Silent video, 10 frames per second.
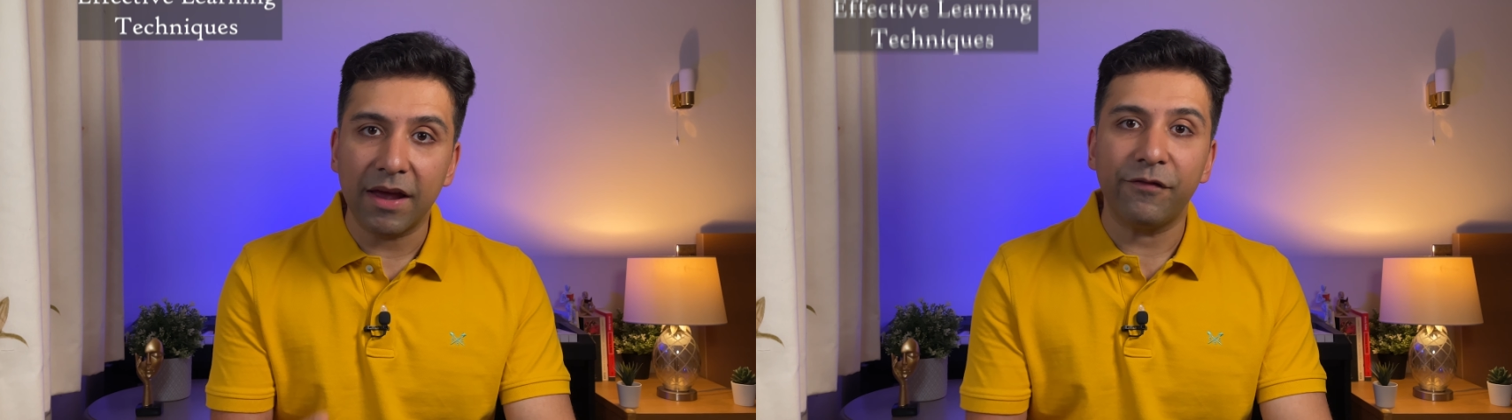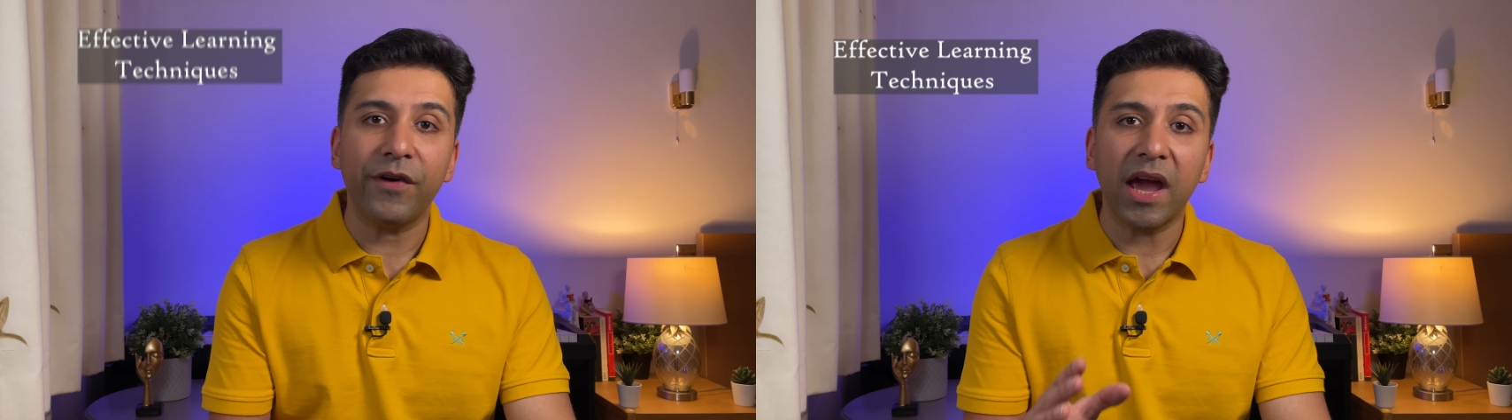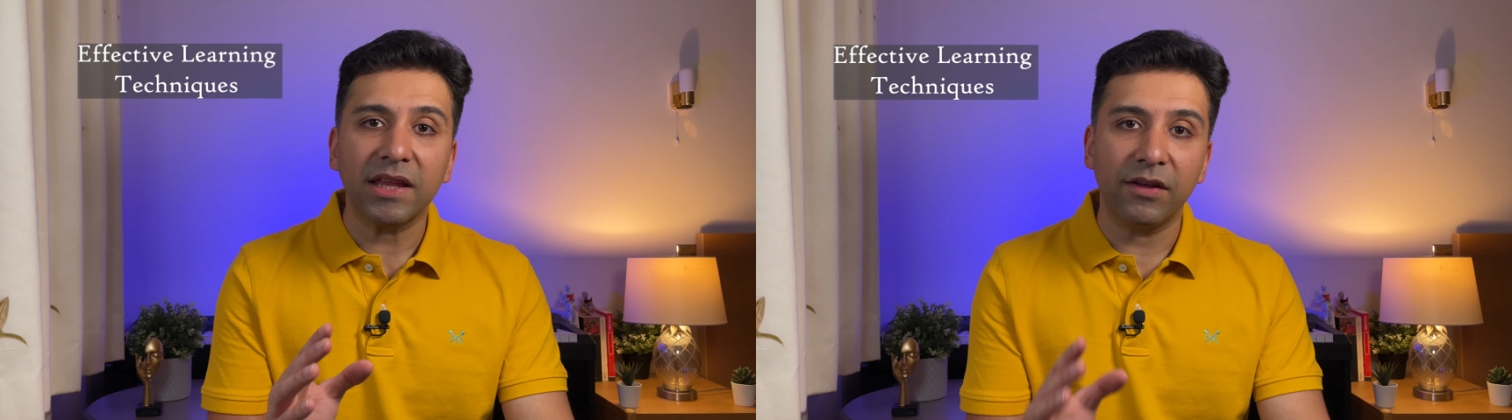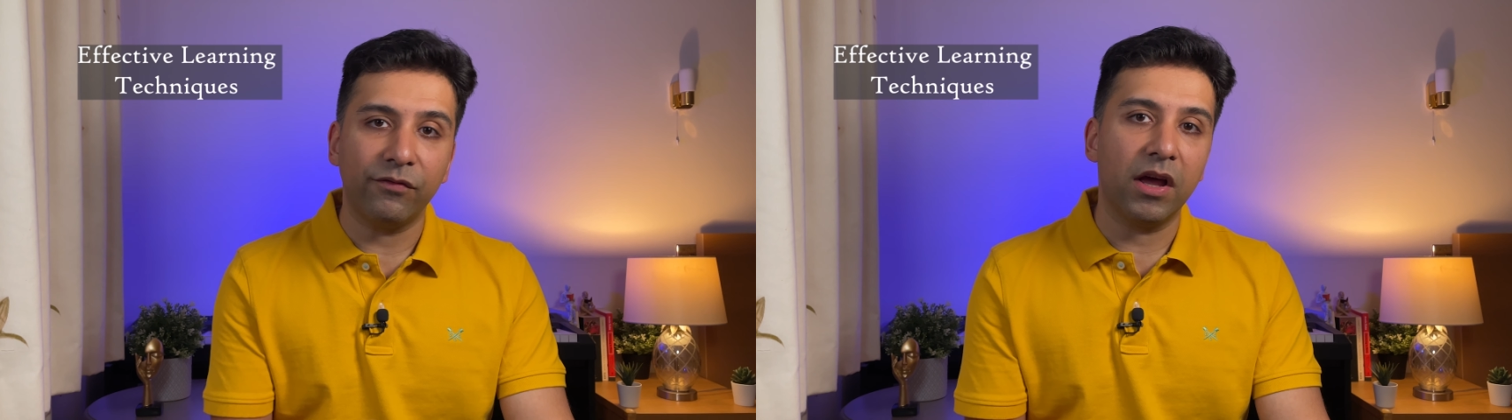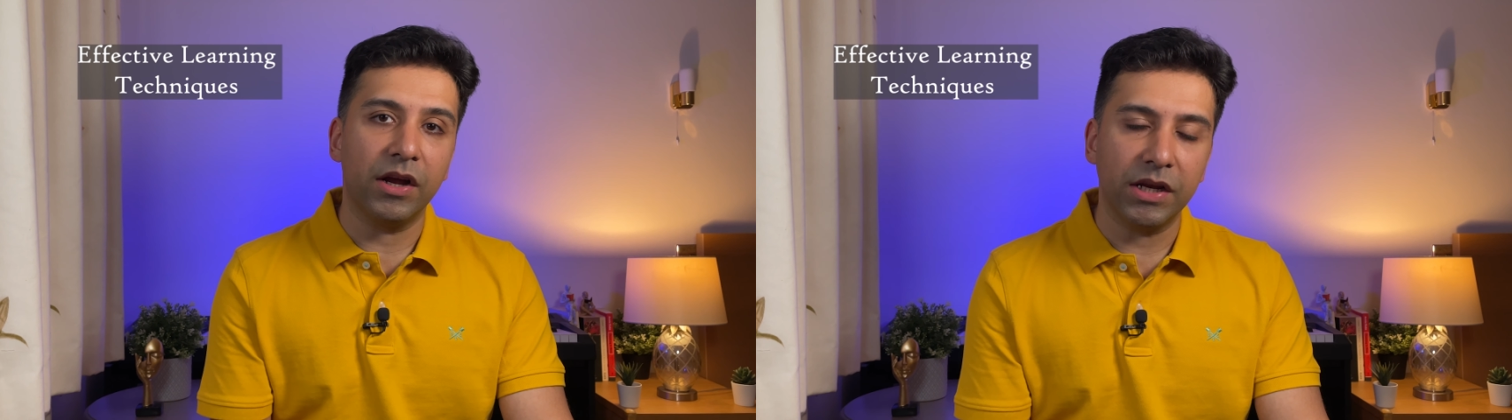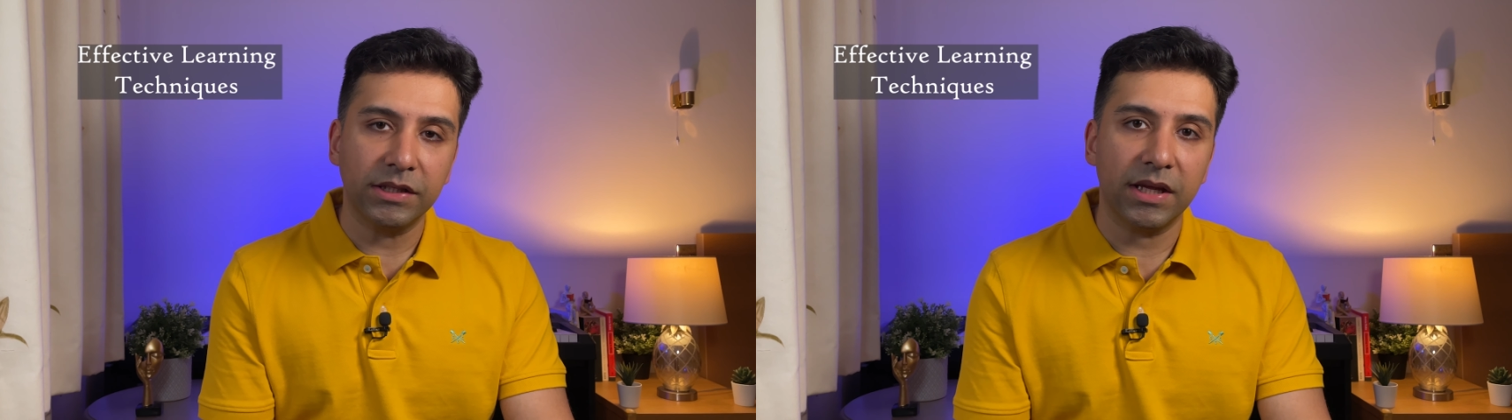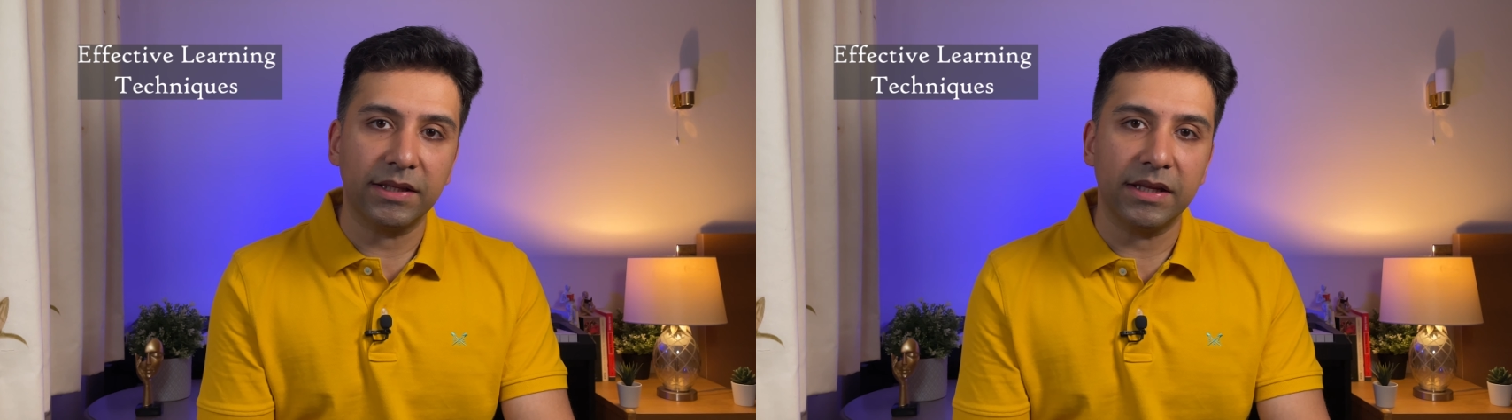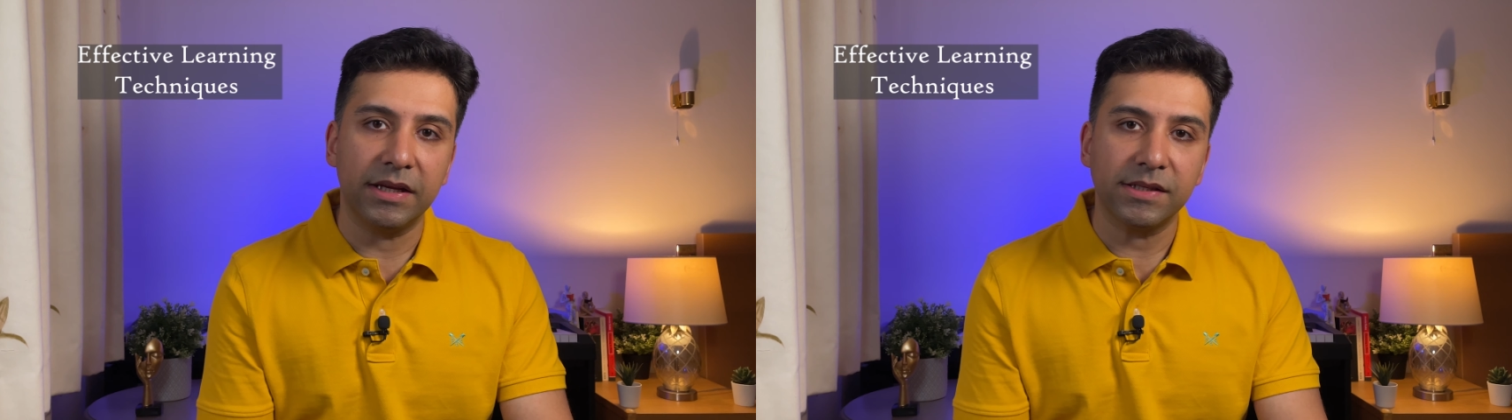effective learning
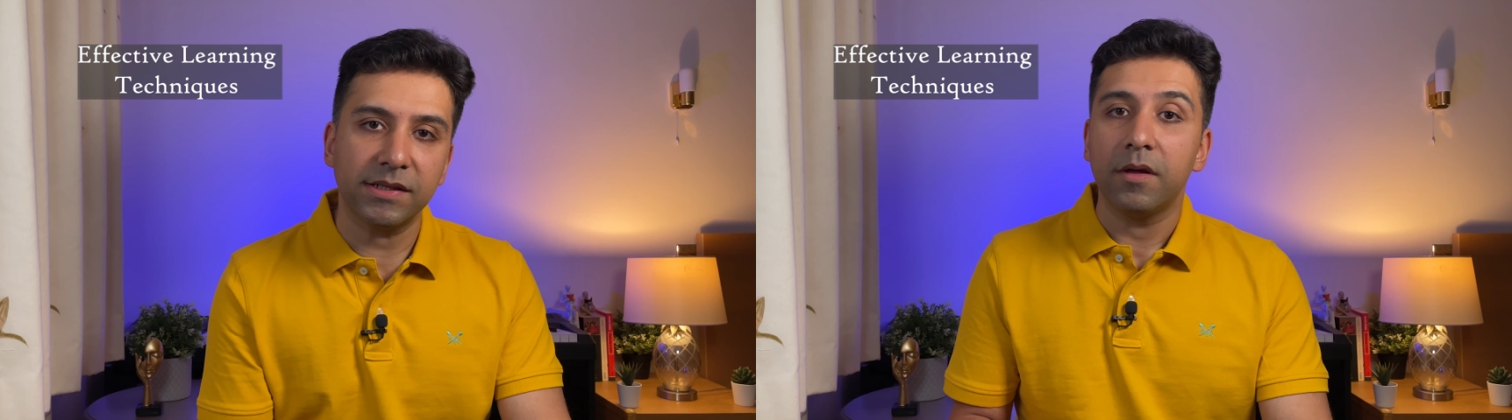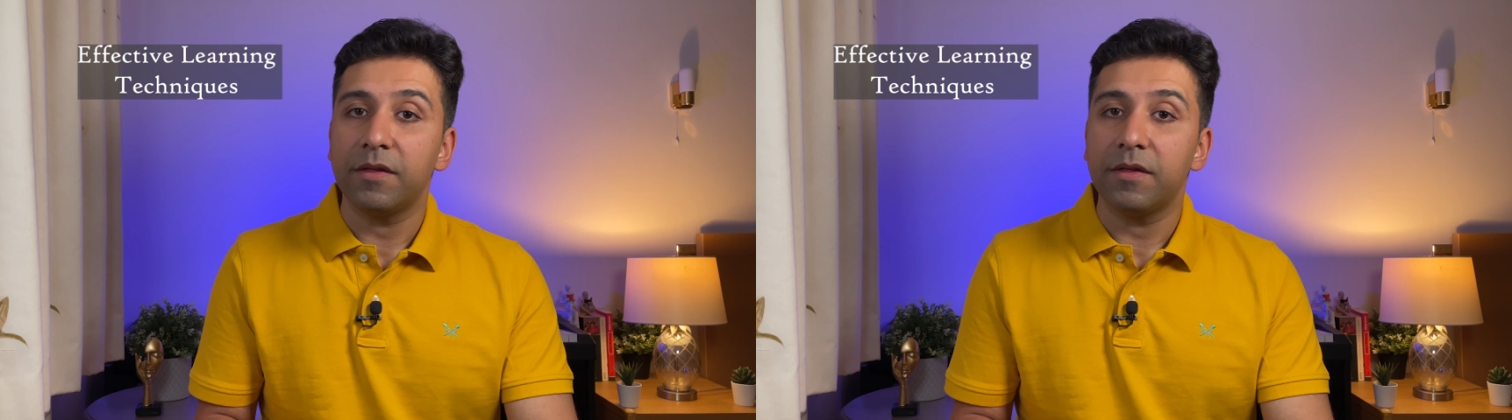techniques.